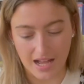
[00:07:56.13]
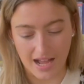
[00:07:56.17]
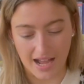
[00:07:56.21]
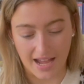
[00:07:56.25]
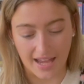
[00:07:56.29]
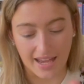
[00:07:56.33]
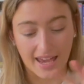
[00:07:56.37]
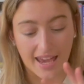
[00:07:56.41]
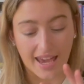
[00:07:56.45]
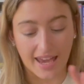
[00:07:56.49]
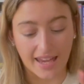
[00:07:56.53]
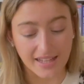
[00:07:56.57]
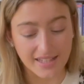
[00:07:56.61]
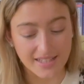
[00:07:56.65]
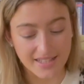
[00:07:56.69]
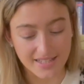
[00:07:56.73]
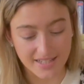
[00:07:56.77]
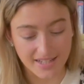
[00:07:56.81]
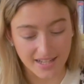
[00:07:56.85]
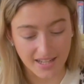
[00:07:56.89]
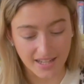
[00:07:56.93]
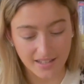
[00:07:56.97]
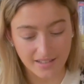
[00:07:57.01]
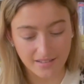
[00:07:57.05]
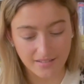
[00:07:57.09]
I hated
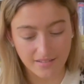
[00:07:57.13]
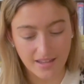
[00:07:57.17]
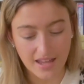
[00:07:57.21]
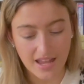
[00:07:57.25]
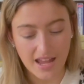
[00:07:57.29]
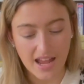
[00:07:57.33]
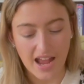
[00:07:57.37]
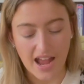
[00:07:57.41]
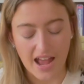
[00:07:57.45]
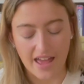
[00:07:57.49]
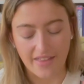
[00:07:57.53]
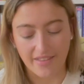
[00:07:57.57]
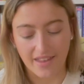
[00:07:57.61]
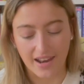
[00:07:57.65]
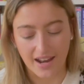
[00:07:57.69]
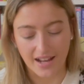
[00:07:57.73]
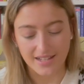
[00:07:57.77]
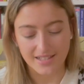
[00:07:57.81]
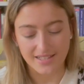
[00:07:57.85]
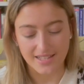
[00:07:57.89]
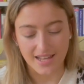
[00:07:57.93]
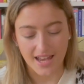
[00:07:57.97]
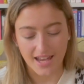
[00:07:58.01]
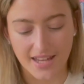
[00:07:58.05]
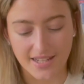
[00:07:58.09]
it, and then I
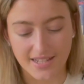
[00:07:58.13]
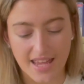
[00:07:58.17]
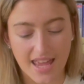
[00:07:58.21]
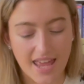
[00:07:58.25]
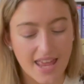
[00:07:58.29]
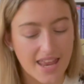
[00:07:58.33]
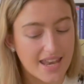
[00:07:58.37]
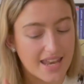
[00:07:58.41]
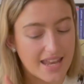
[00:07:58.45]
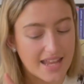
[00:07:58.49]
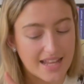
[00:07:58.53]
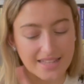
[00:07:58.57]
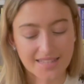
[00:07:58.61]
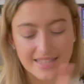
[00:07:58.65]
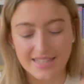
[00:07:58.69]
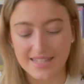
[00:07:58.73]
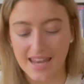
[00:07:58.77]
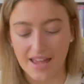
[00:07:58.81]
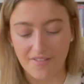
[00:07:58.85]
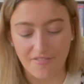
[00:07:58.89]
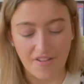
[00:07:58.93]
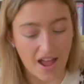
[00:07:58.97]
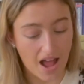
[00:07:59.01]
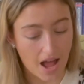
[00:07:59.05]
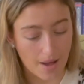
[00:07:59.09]
said, it's
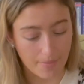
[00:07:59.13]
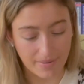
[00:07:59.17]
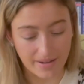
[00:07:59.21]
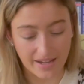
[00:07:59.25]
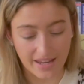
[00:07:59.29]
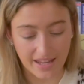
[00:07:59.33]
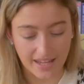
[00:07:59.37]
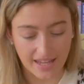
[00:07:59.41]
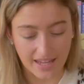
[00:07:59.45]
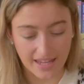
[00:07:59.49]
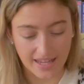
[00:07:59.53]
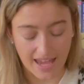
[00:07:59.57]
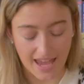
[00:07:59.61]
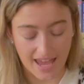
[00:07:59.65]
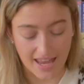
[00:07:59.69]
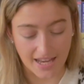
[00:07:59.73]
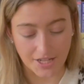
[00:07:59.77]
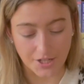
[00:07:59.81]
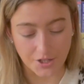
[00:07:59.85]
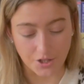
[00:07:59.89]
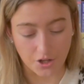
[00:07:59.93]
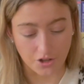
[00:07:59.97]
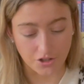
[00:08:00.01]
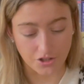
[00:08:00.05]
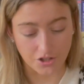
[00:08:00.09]
never happening again,
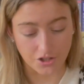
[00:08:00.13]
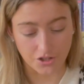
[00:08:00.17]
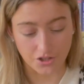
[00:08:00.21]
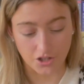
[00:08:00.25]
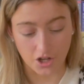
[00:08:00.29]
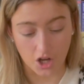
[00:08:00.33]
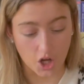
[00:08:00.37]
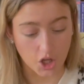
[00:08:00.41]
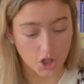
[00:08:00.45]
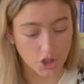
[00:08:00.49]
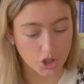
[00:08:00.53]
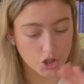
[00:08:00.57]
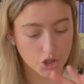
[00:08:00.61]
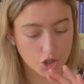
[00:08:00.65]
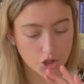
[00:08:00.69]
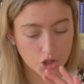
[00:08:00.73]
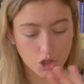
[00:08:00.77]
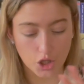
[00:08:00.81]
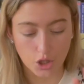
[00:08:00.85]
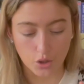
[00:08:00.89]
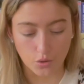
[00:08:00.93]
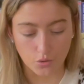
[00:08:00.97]
Too